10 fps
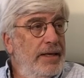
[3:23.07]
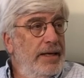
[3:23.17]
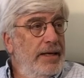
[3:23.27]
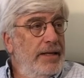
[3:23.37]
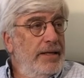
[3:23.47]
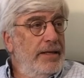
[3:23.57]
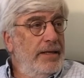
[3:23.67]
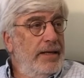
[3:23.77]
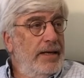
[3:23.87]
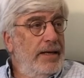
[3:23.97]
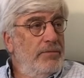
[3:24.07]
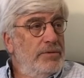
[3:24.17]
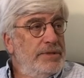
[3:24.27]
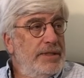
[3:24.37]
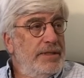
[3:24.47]
And I
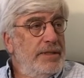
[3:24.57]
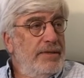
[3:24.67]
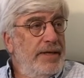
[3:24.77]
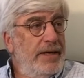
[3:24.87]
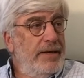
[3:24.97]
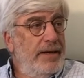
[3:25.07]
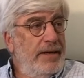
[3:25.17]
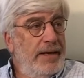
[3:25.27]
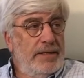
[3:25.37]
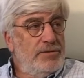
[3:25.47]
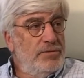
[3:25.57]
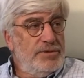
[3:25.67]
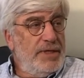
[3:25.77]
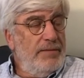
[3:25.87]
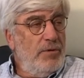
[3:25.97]
was in that actual
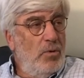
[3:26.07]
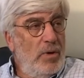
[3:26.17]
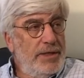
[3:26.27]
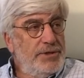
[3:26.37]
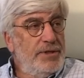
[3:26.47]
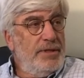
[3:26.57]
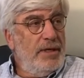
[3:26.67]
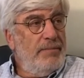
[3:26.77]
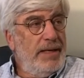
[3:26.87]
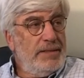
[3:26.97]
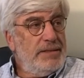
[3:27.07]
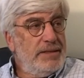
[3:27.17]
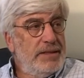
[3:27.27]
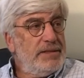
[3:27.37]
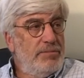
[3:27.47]
same question about
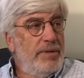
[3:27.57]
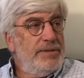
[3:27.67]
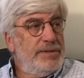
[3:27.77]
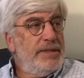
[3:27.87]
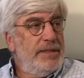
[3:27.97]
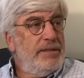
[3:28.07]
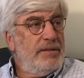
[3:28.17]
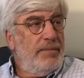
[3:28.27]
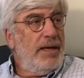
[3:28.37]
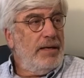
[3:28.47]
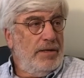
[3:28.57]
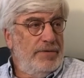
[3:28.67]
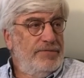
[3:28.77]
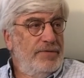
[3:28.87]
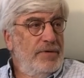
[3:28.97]
6 months into my
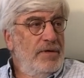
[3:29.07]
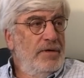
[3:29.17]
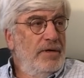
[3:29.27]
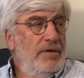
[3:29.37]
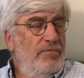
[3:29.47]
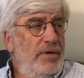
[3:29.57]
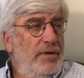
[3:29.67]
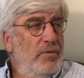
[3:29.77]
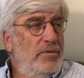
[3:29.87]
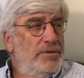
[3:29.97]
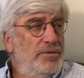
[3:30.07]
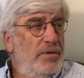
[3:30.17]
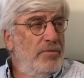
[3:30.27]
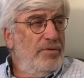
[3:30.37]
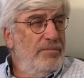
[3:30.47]
loss of wondering what was
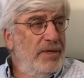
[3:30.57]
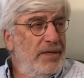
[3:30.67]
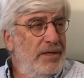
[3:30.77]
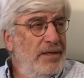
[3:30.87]
wrong with me.